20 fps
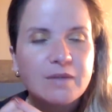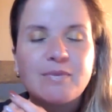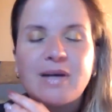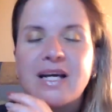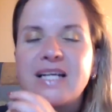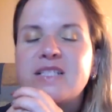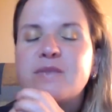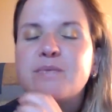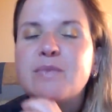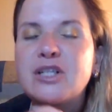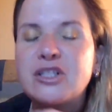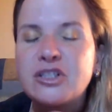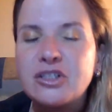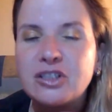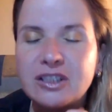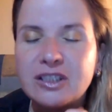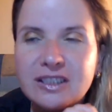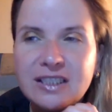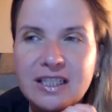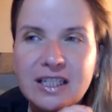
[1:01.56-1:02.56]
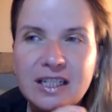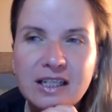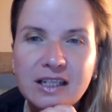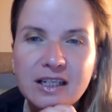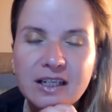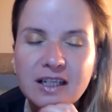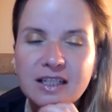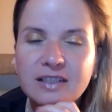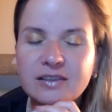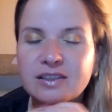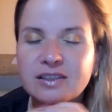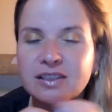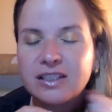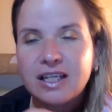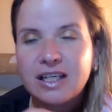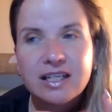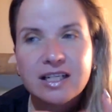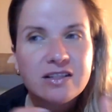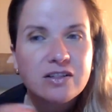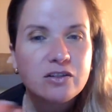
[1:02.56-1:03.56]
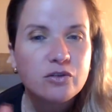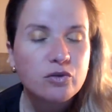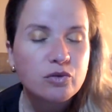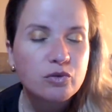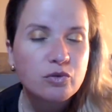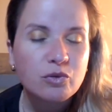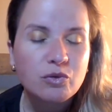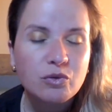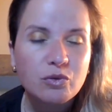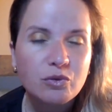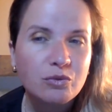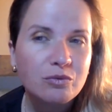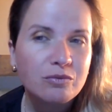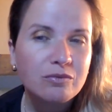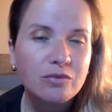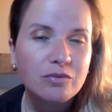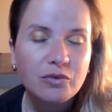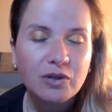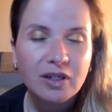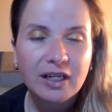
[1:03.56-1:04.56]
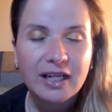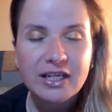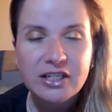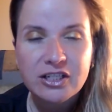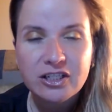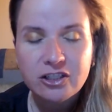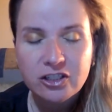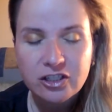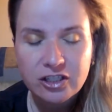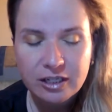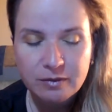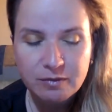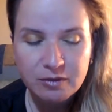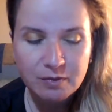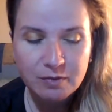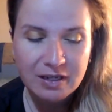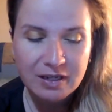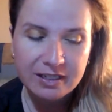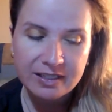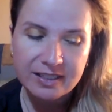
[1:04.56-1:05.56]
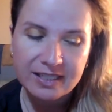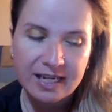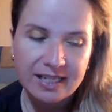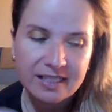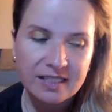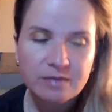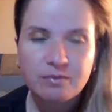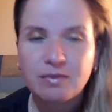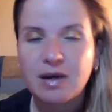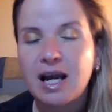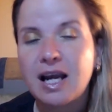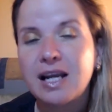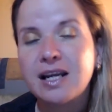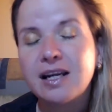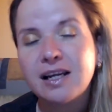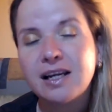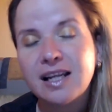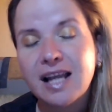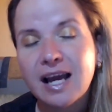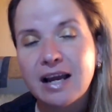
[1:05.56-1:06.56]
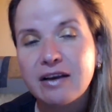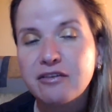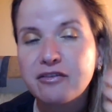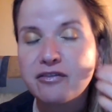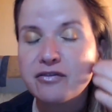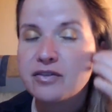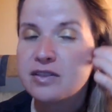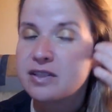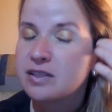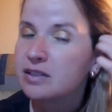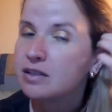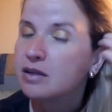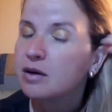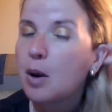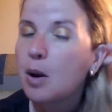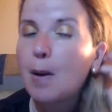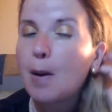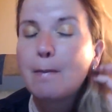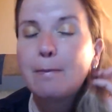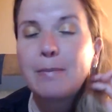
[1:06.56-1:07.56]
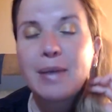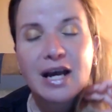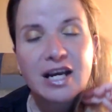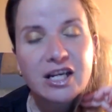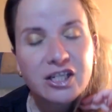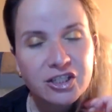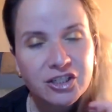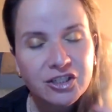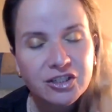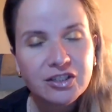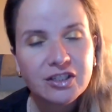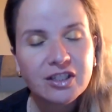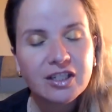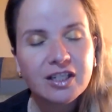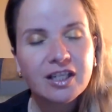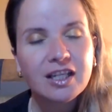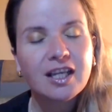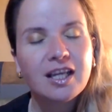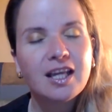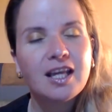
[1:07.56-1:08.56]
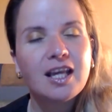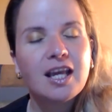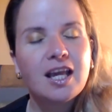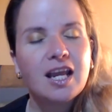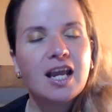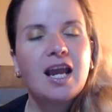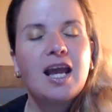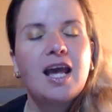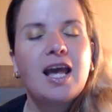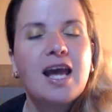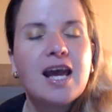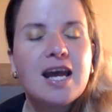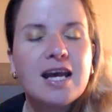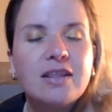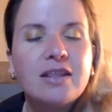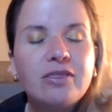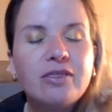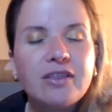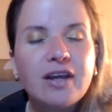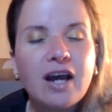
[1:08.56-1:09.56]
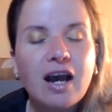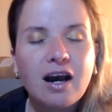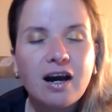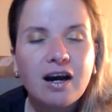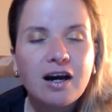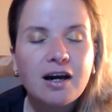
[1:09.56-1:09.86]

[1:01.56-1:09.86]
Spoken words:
my specialty is connected to relationships because that's my life's passion. And